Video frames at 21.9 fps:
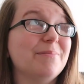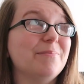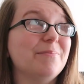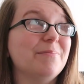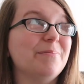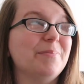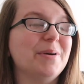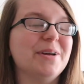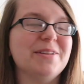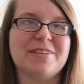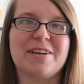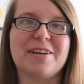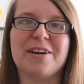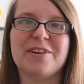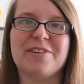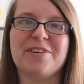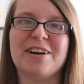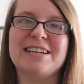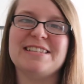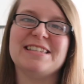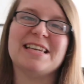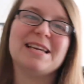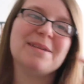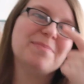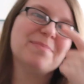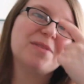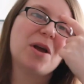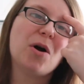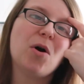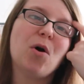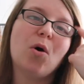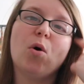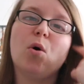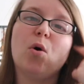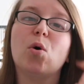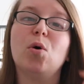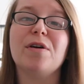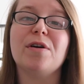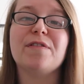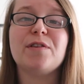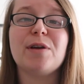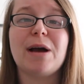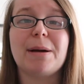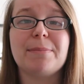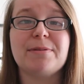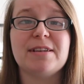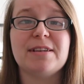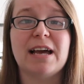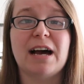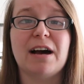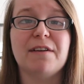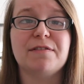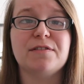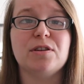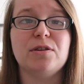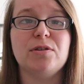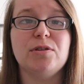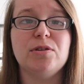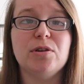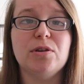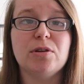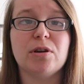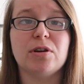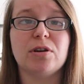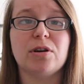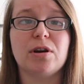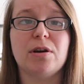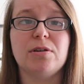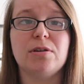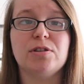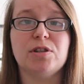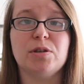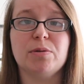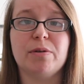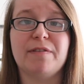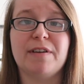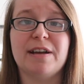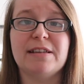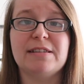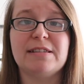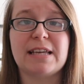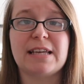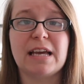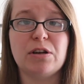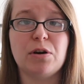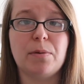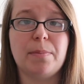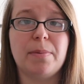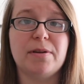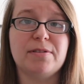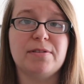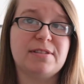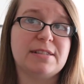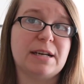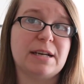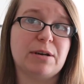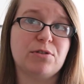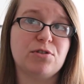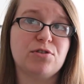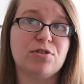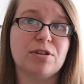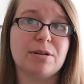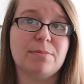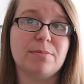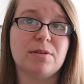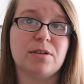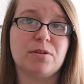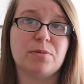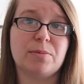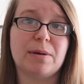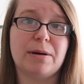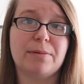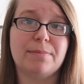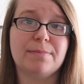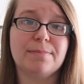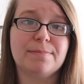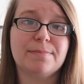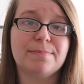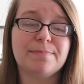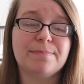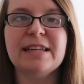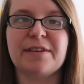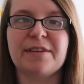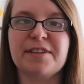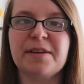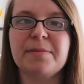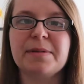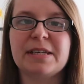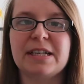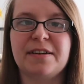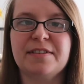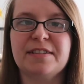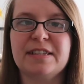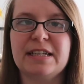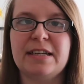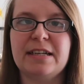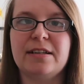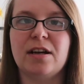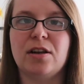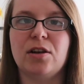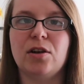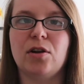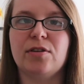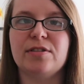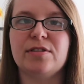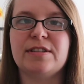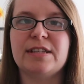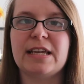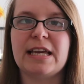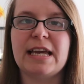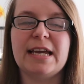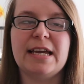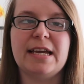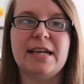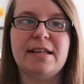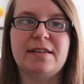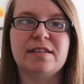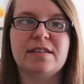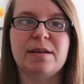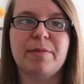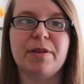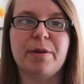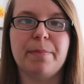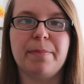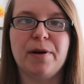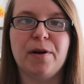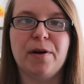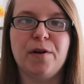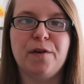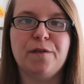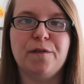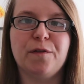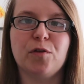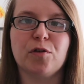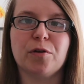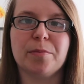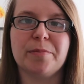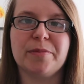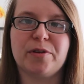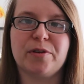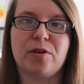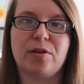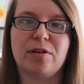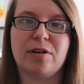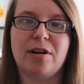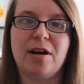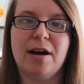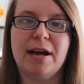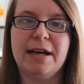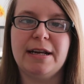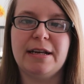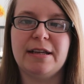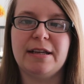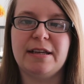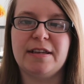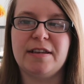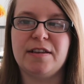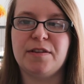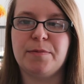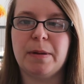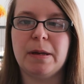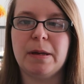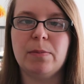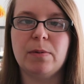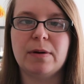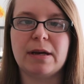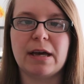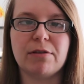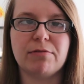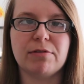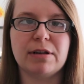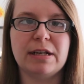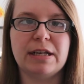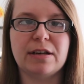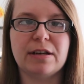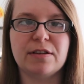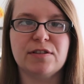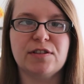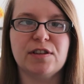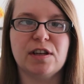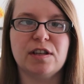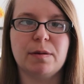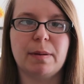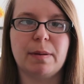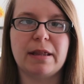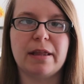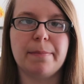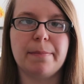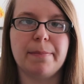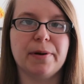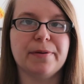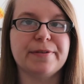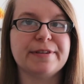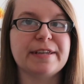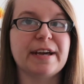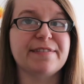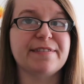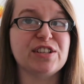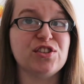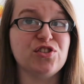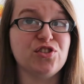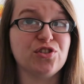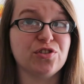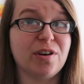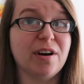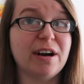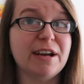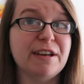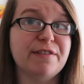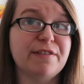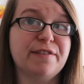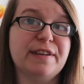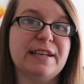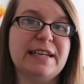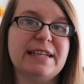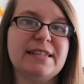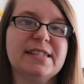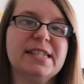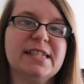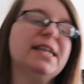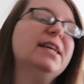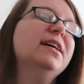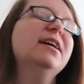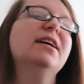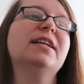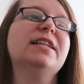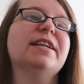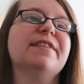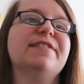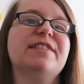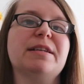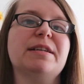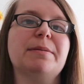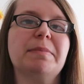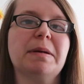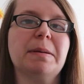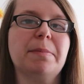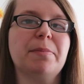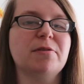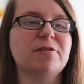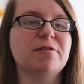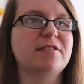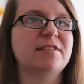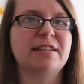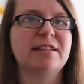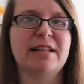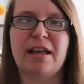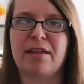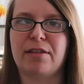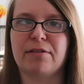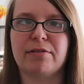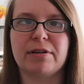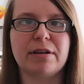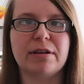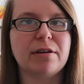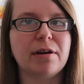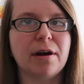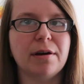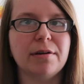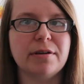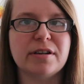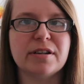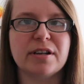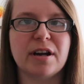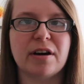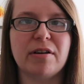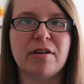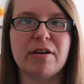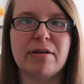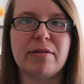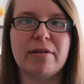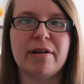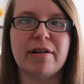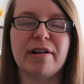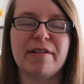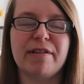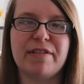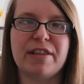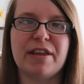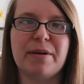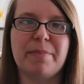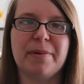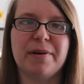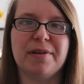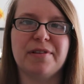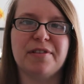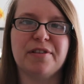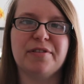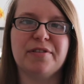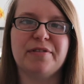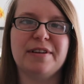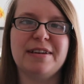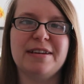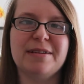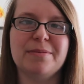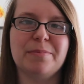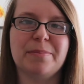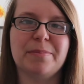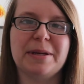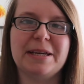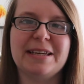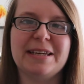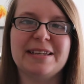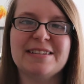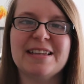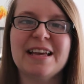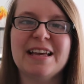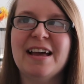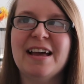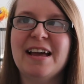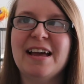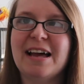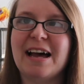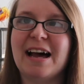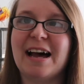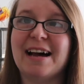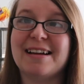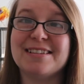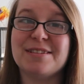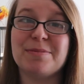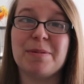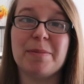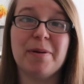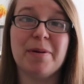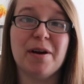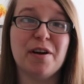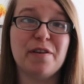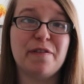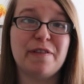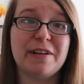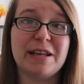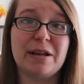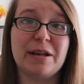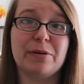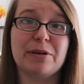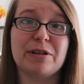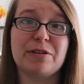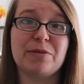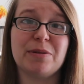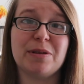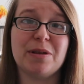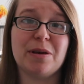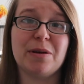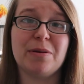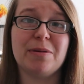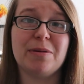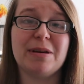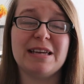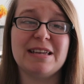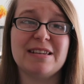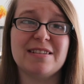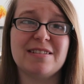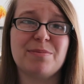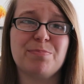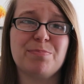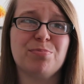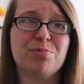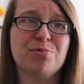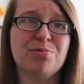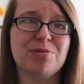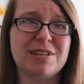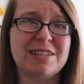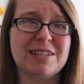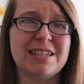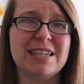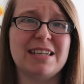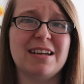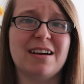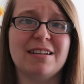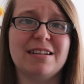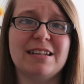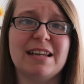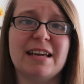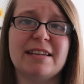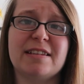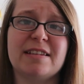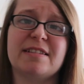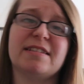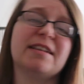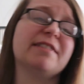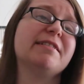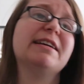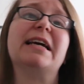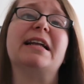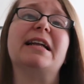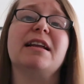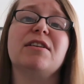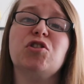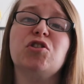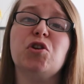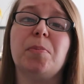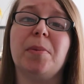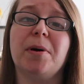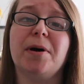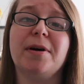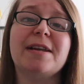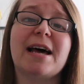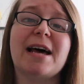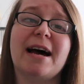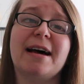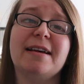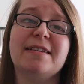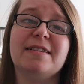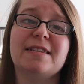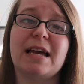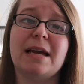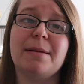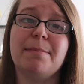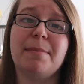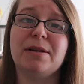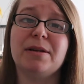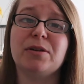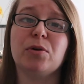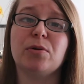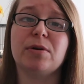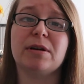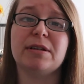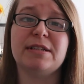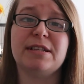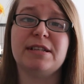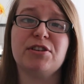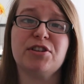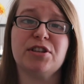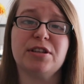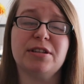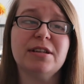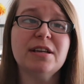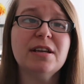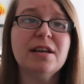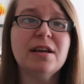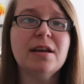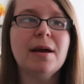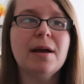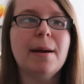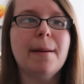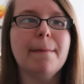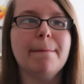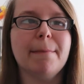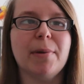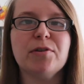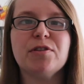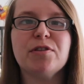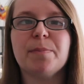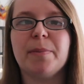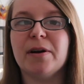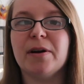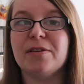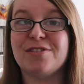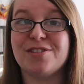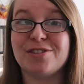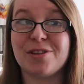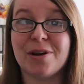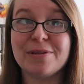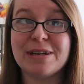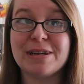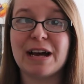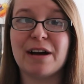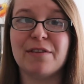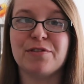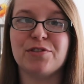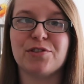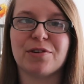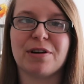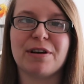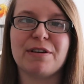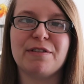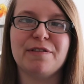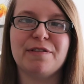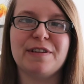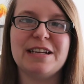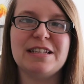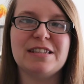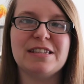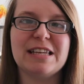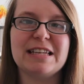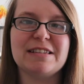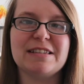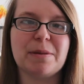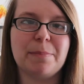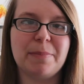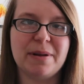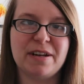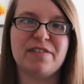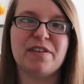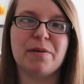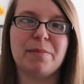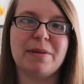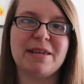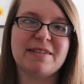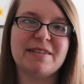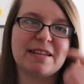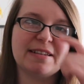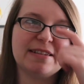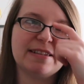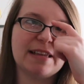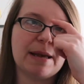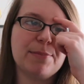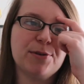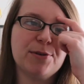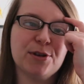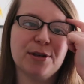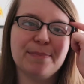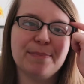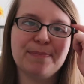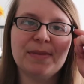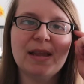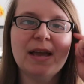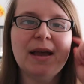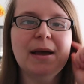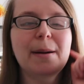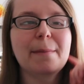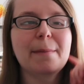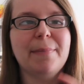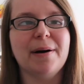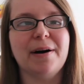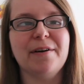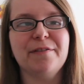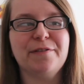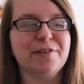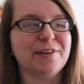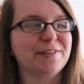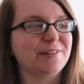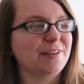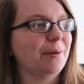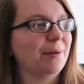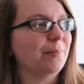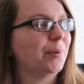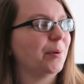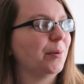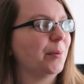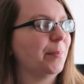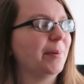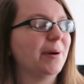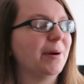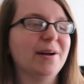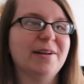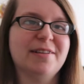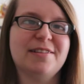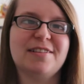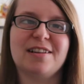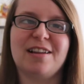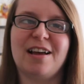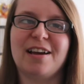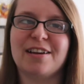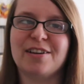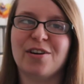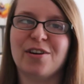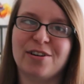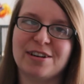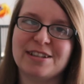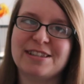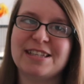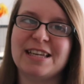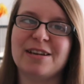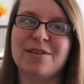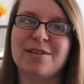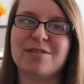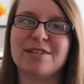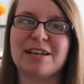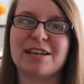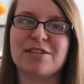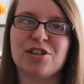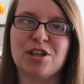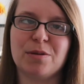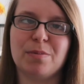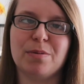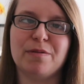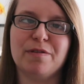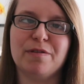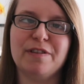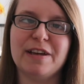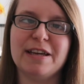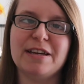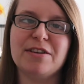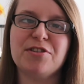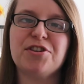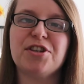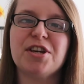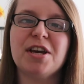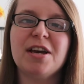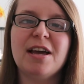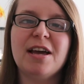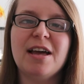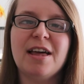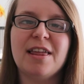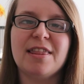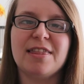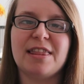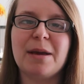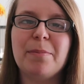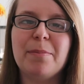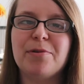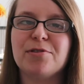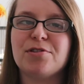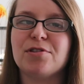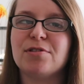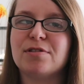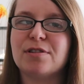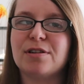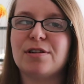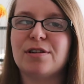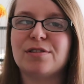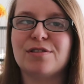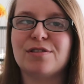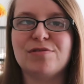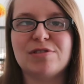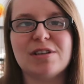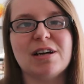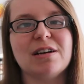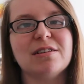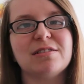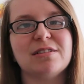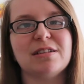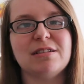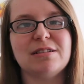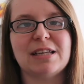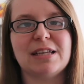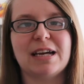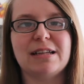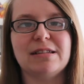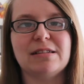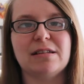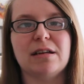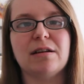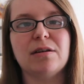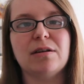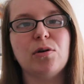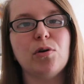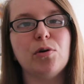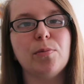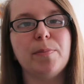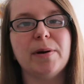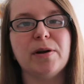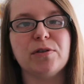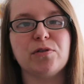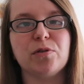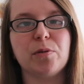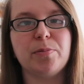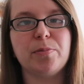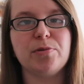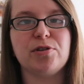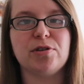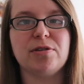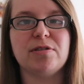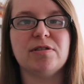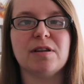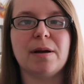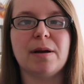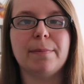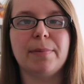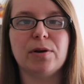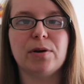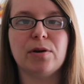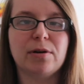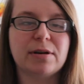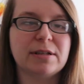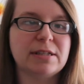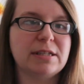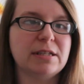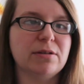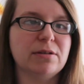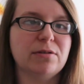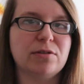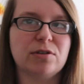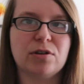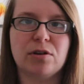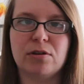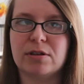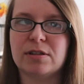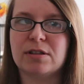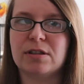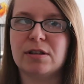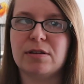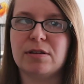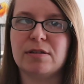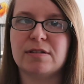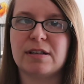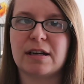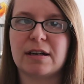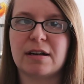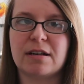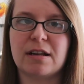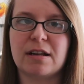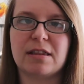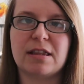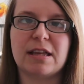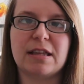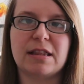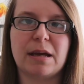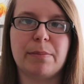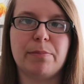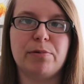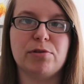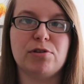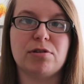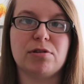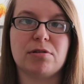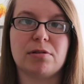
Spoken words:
Birds are going crazy. Or if you absolutely have to, you can go to a vet to get your bird's nails trimmed as well. Now, something I've seen a lot in some of the bird forums online is people get really concerned about their birds having dry feet. And I've seen people slathering coconut oil all over their birds' feet and beaks. And to be perfectly honest with you, it's pretty unnecessary unless your bird has a medical condition. Most birds don't have dry feet. It's a bit of a misconception. But for example, birds like cockatiels, like chip and fish, they produce a lot of dust and dander. All birds will produce some, but cockatiels, cockatoos, that kind of thing, they produce